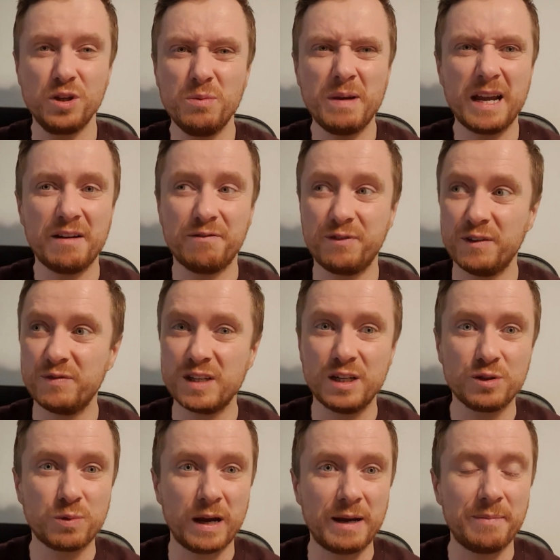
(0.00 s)
you may have
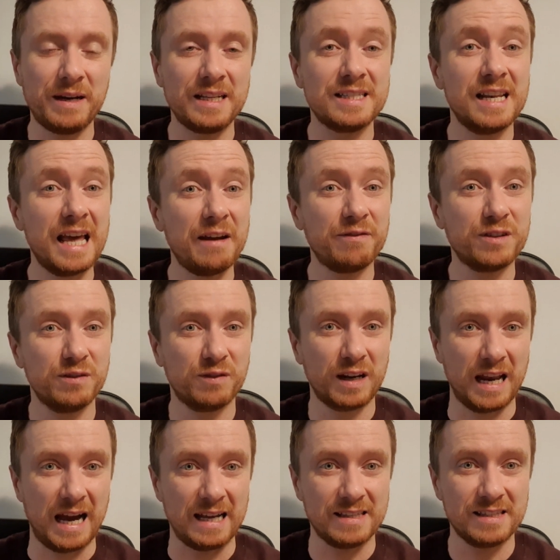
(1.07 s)
15, 20 minutes left of
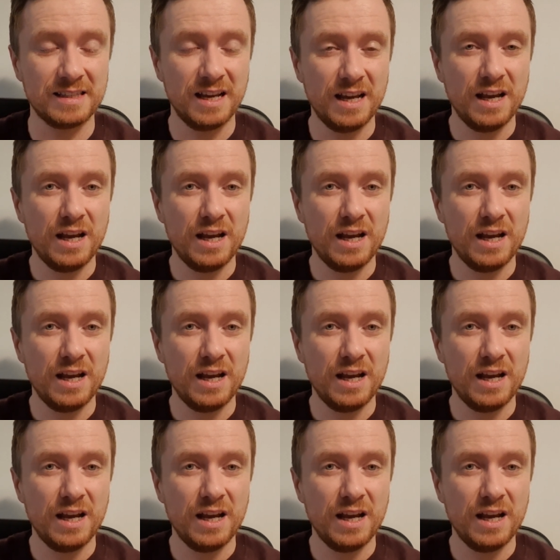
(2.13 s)
class.